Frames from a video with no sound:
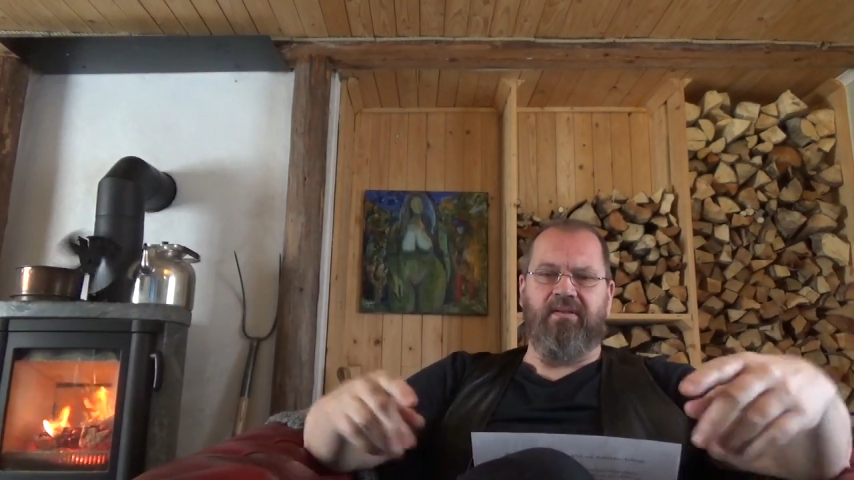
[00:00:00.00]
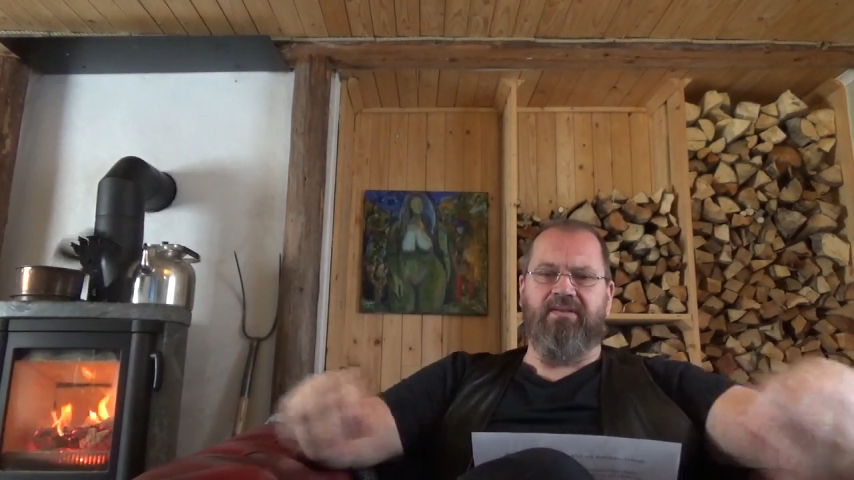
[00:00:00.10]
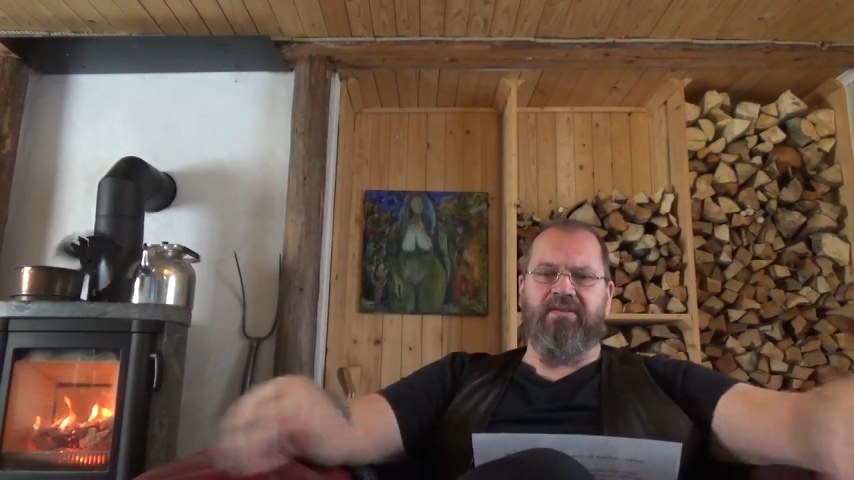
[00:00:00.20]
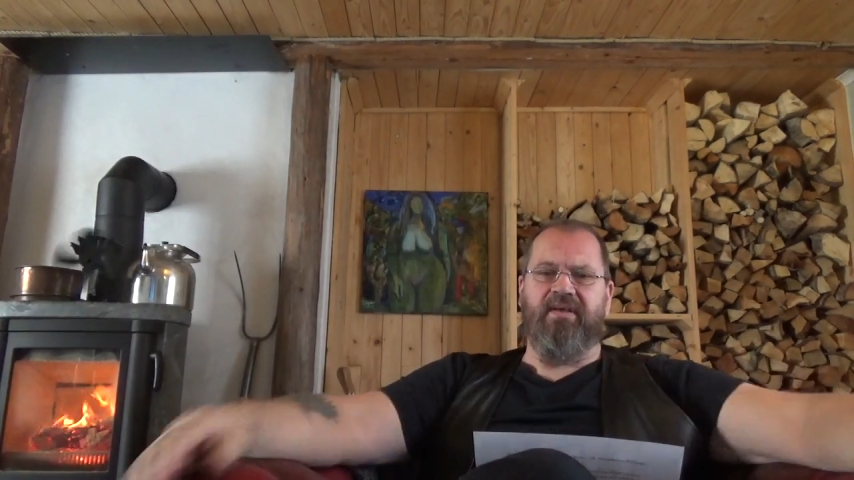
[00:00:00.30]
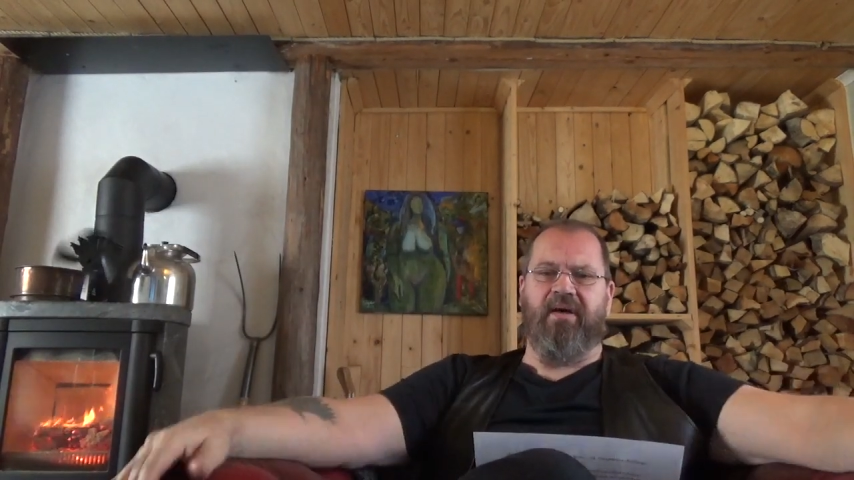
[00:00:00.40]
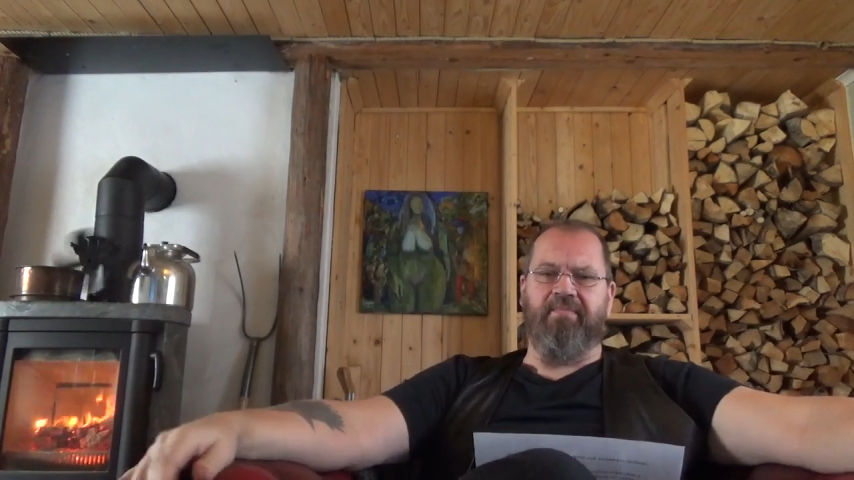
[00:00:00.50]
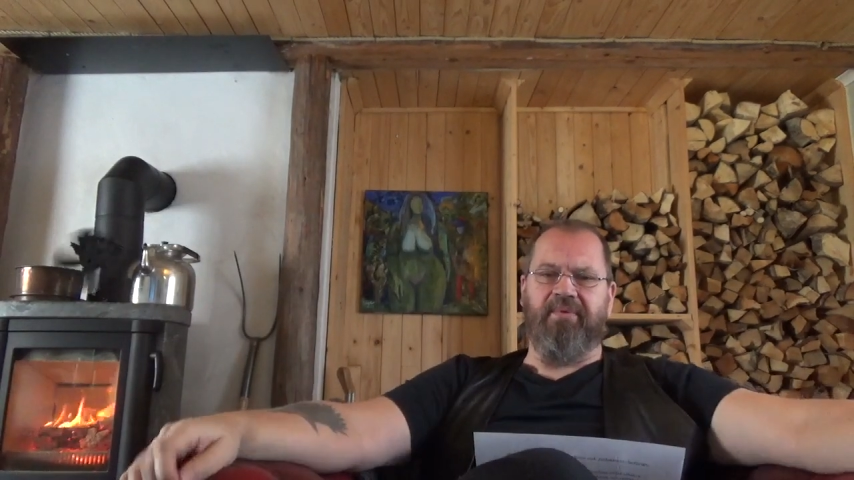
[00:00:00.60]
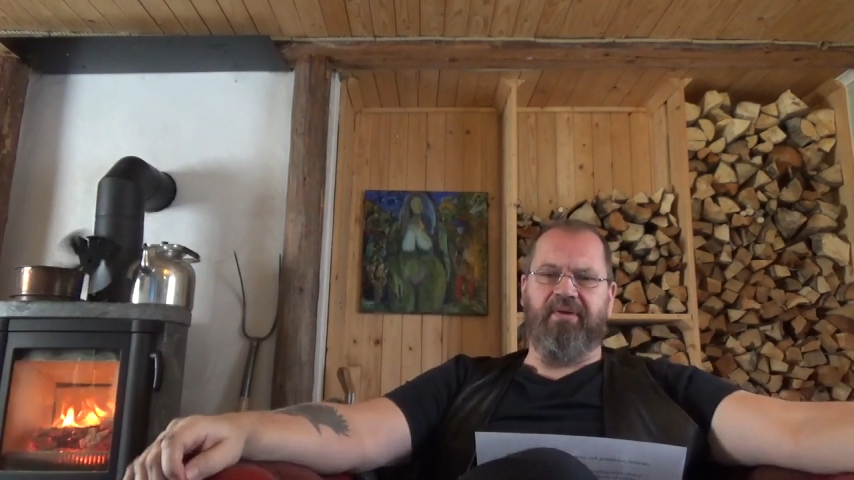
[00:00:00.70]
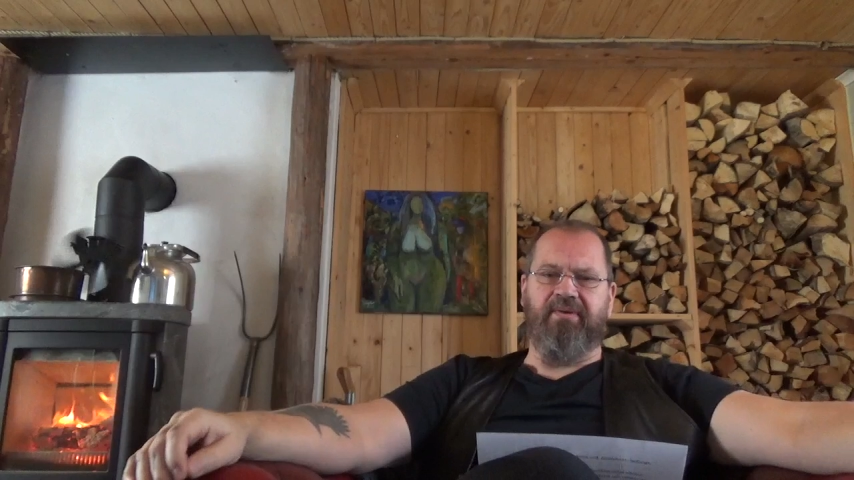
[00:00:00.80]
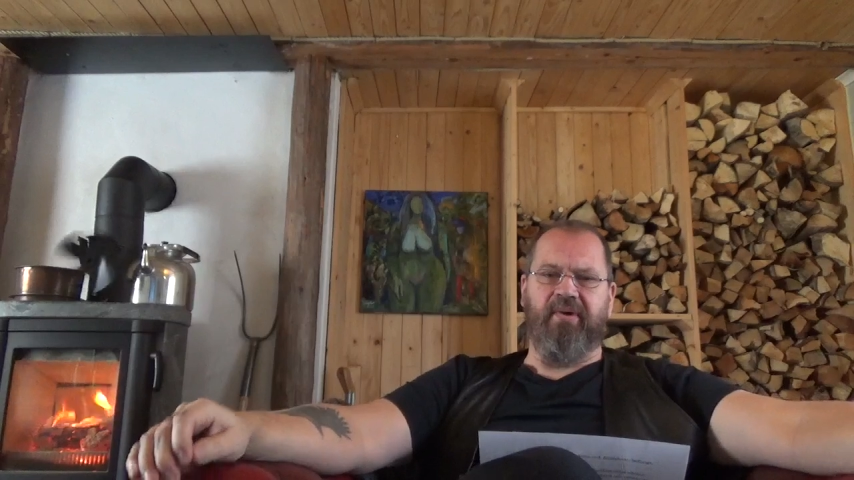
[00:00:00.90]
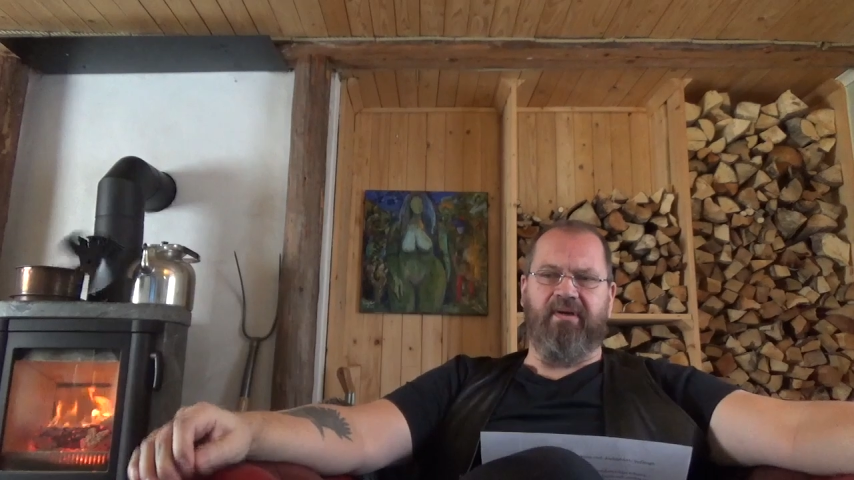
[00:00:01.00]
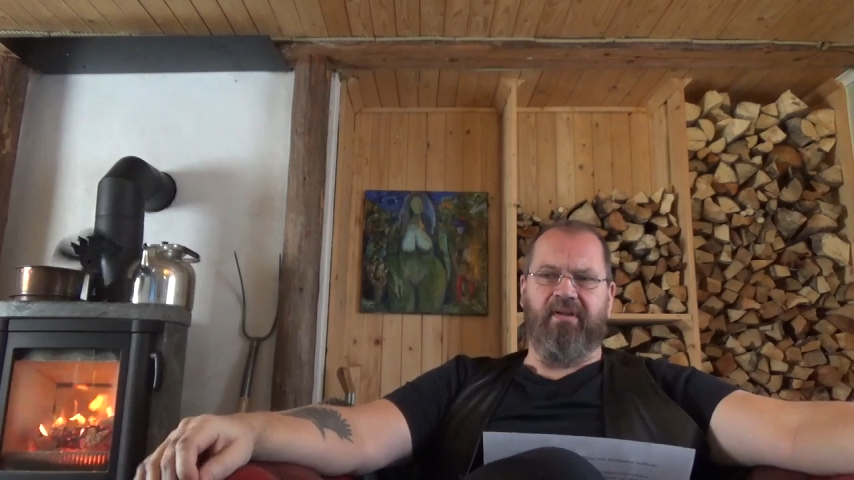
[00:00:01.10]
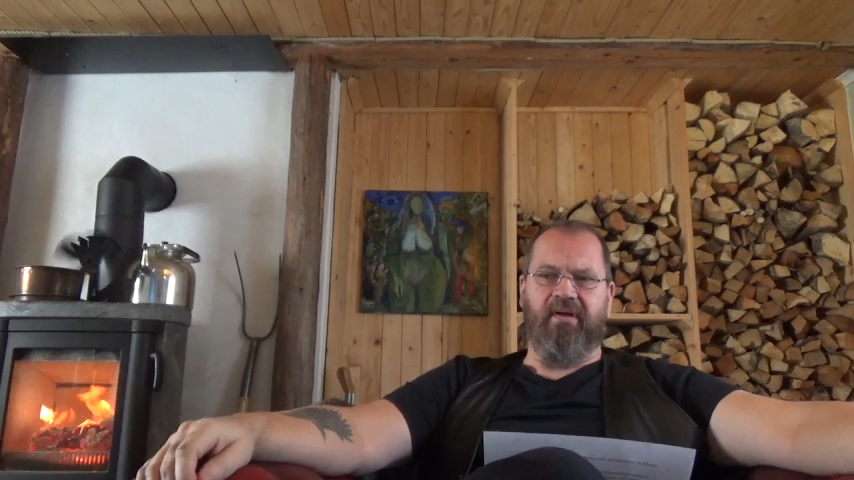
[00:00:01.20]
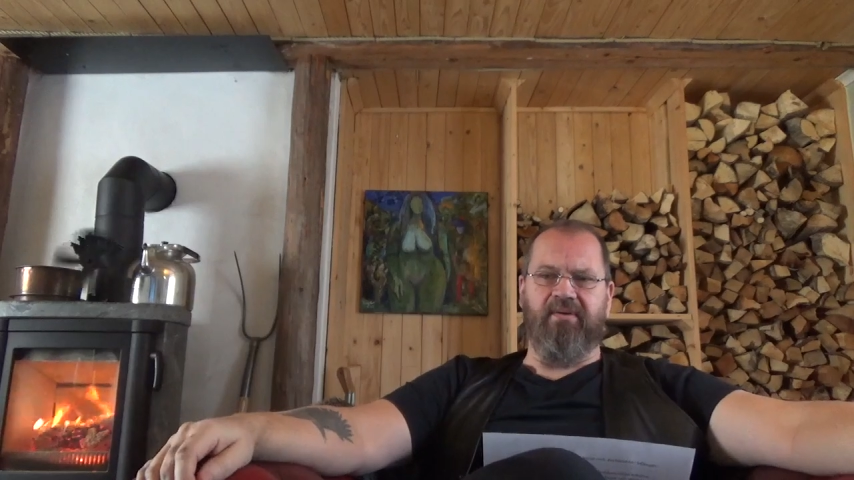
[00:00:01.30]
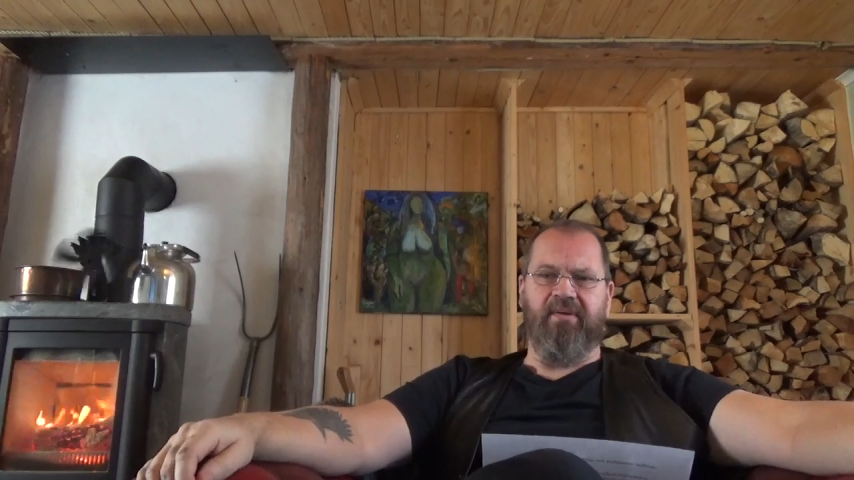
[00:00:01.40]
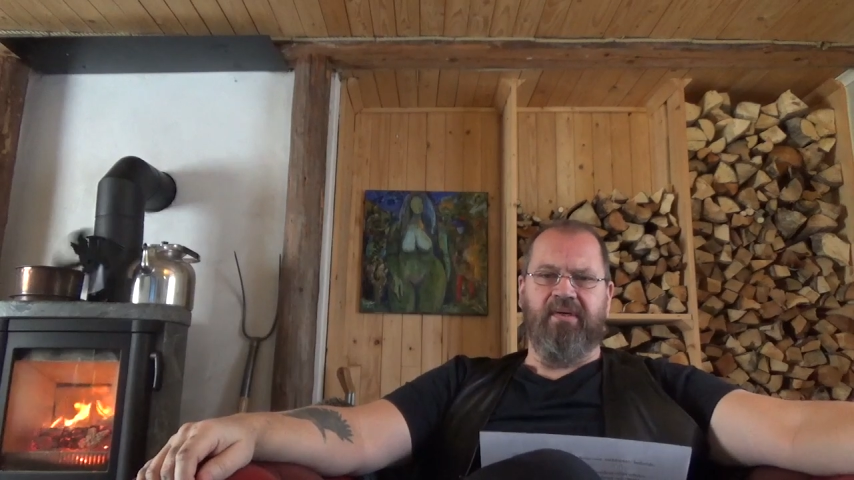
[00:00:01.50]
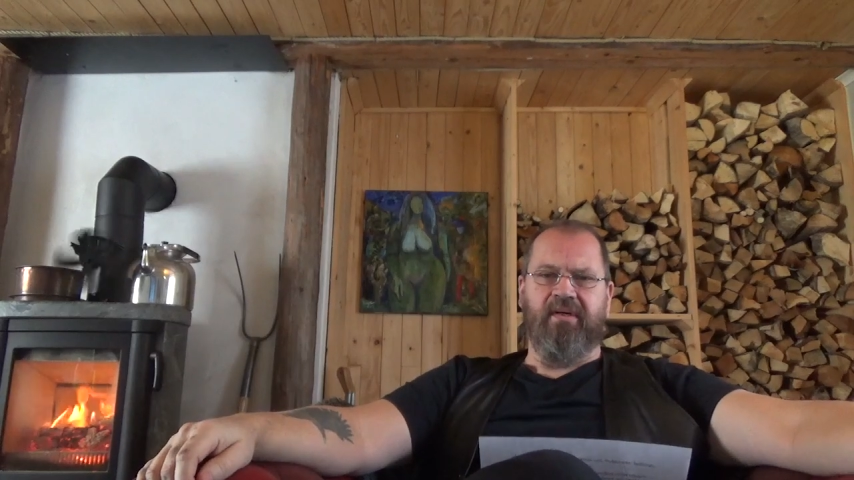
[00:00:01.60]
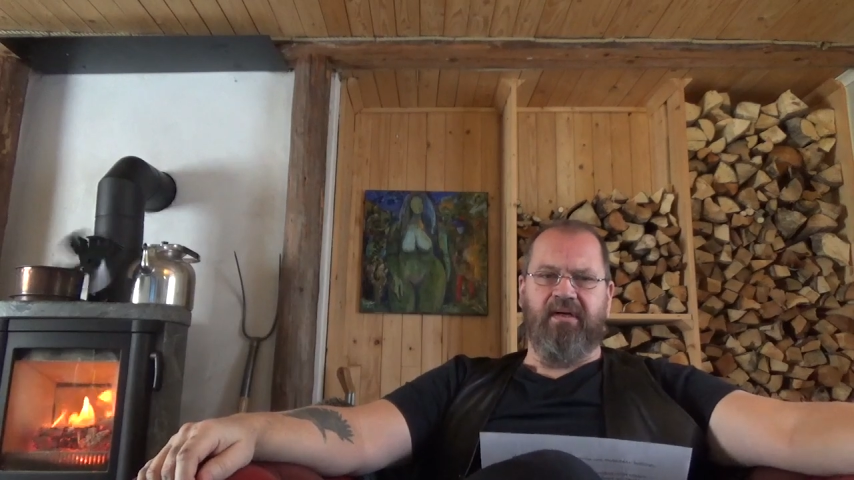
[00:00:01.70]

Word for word: this is happening right now.